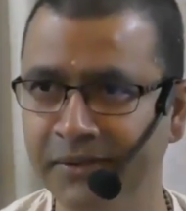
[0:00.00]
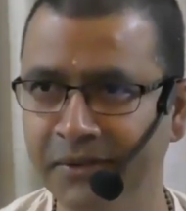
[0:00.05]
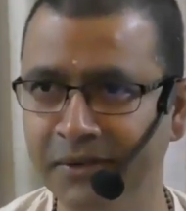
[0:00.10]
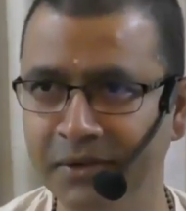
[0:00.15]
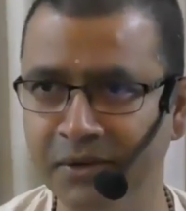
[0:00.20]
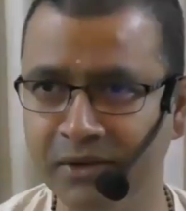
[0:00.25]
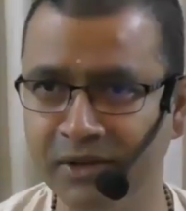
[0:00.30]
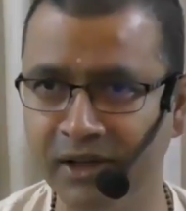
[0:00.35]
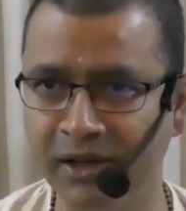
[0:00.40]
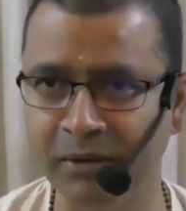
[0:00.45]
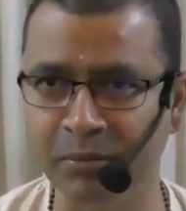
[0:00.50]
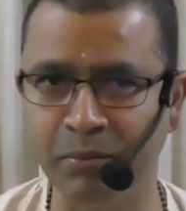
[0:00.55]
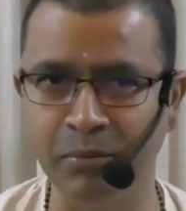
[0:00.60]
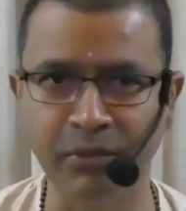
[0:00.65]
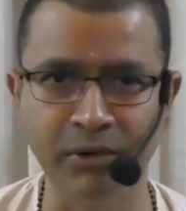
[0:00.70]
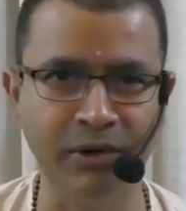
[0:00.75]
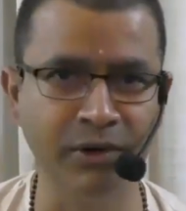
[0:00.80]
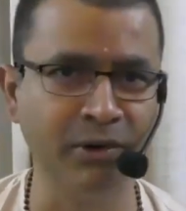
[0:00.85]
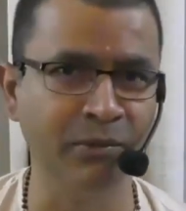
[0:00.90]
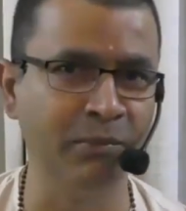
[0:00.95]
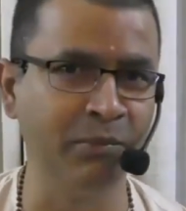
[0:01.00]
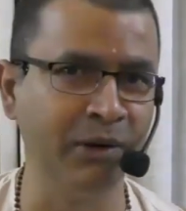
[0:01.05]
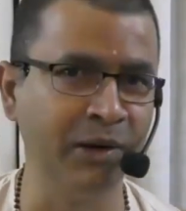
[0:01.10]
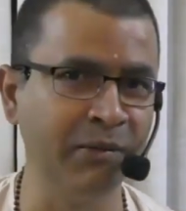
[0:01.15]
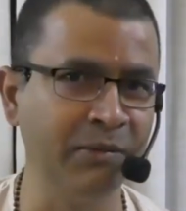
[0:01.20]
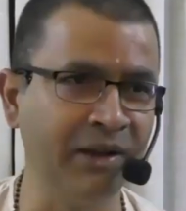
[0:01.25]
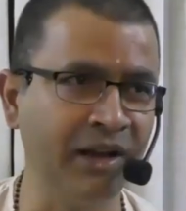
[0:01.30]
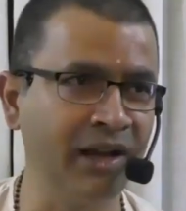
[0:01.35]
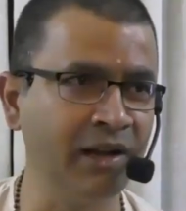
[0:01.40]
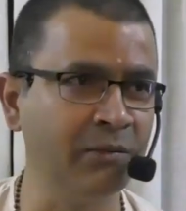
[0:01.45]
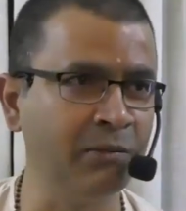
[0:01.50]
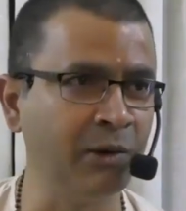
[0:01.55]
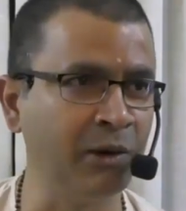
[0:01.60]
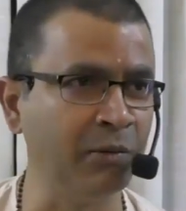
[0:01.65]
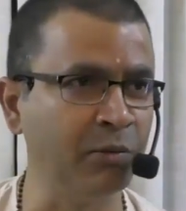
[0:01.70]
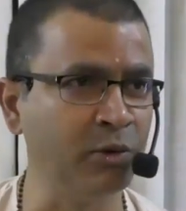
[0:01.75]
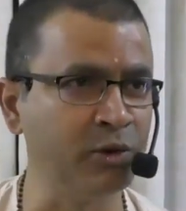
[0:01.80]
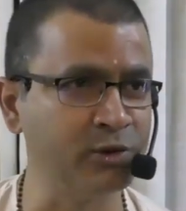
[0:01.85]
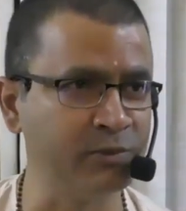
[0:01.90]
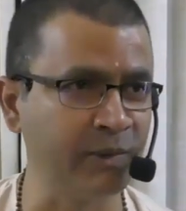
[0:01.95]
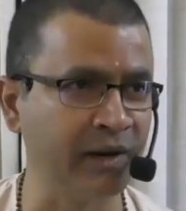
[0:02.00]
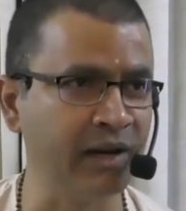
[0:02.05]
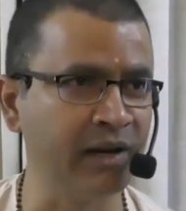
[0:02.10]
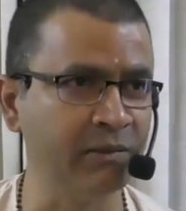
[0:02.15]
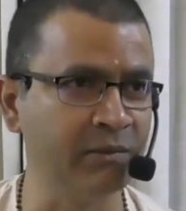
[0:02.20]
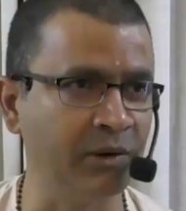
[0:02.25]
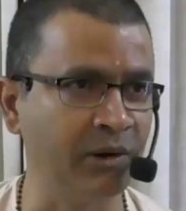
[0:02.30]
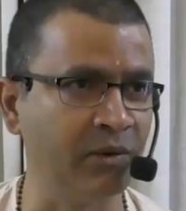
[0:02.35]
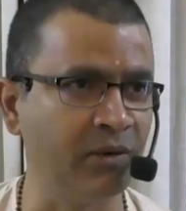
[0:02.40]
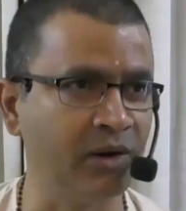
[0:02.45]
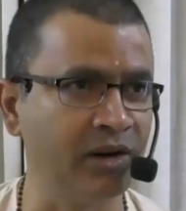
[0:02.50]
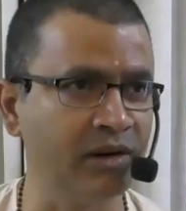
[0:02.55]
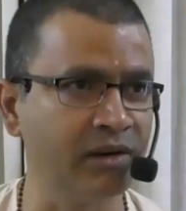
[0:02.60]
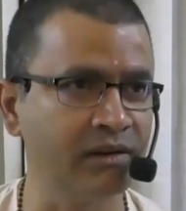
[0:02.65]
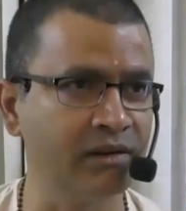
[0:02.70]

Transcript: You think, pre-makeup and post-makeup or what?